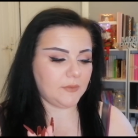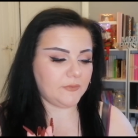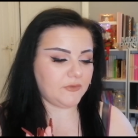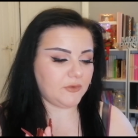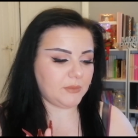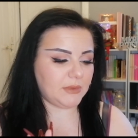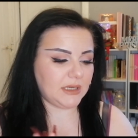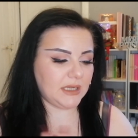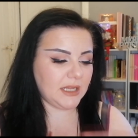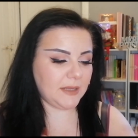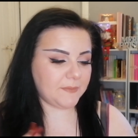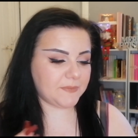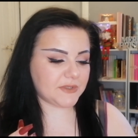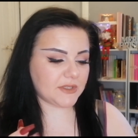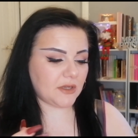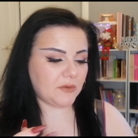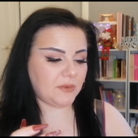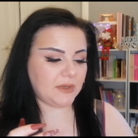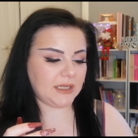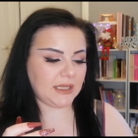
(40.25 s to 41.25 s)
For my
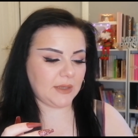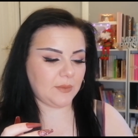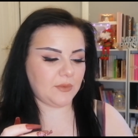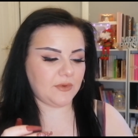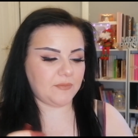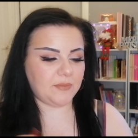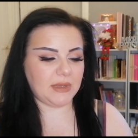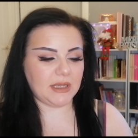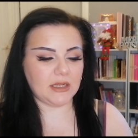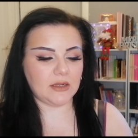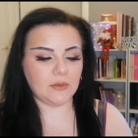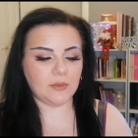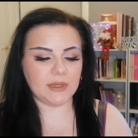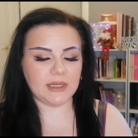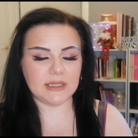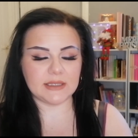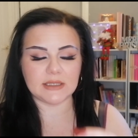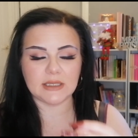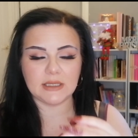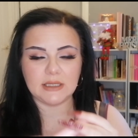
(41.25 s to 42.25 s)
lips, I went in with
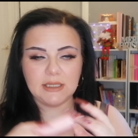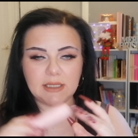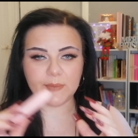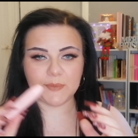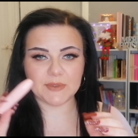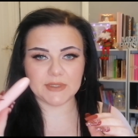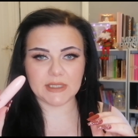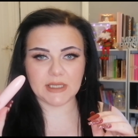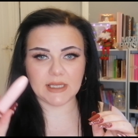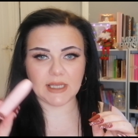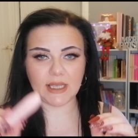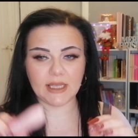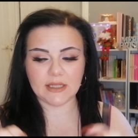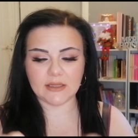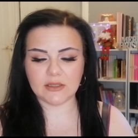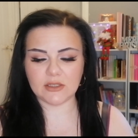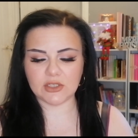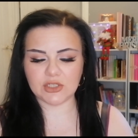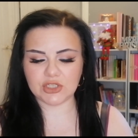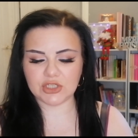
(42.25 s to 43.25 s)
Plouise lipstick
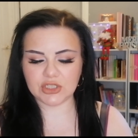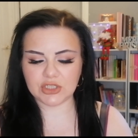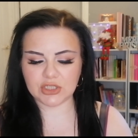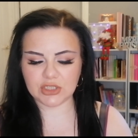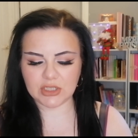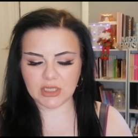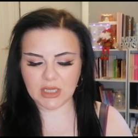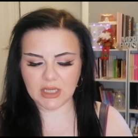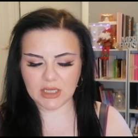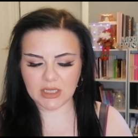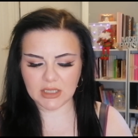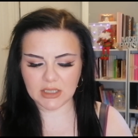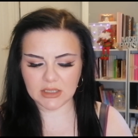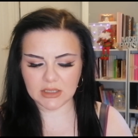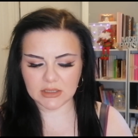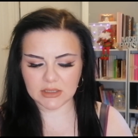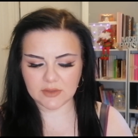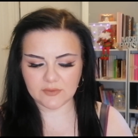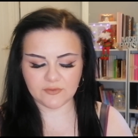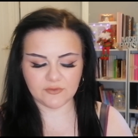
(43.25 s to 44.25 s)
in the
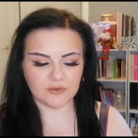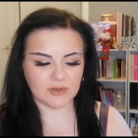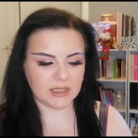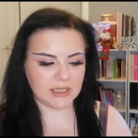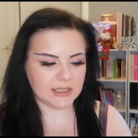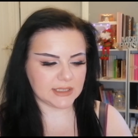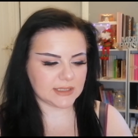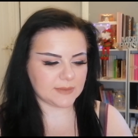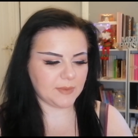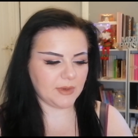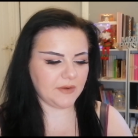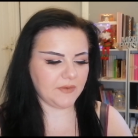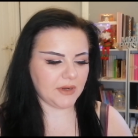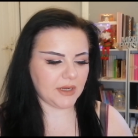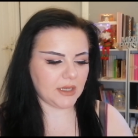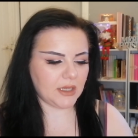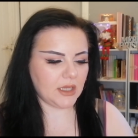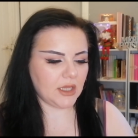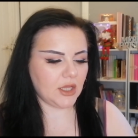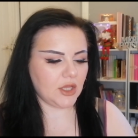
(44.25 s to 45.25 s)
shade Free
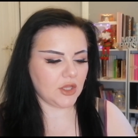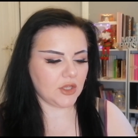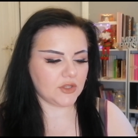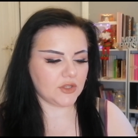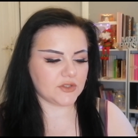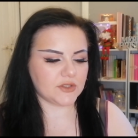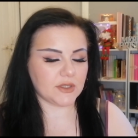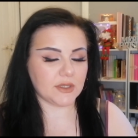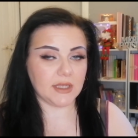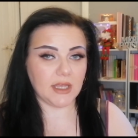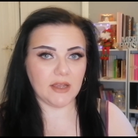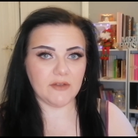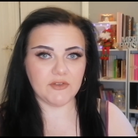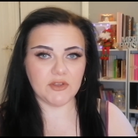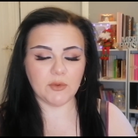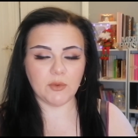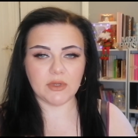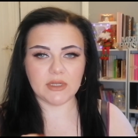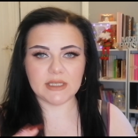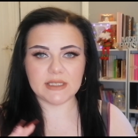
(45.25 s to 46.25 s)
Spirit. So yeah, if
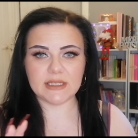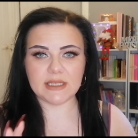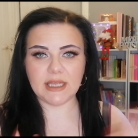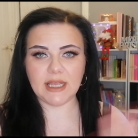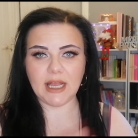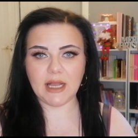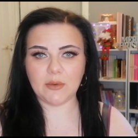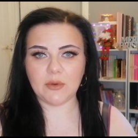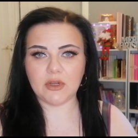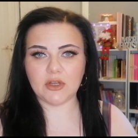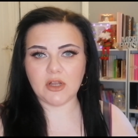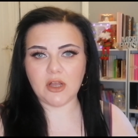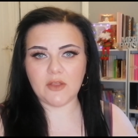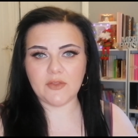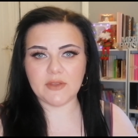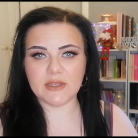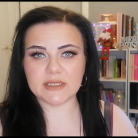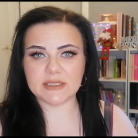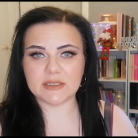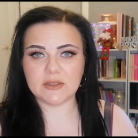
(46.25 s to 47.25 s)
you want to see how I
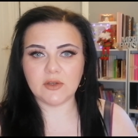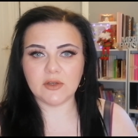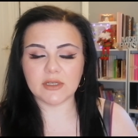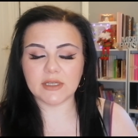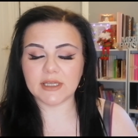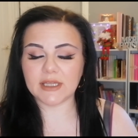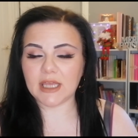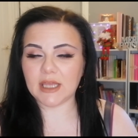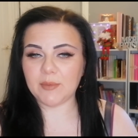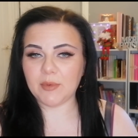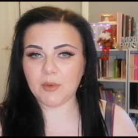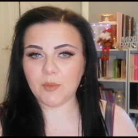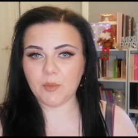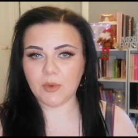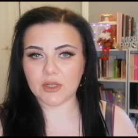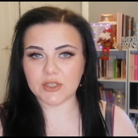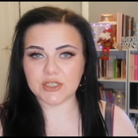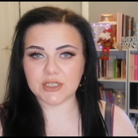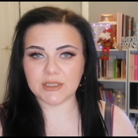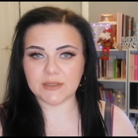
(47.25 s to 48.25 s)
got this look, keep on
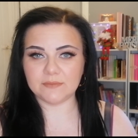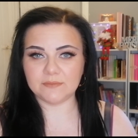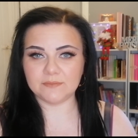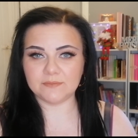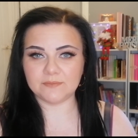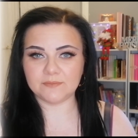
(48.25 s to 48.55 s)
watching.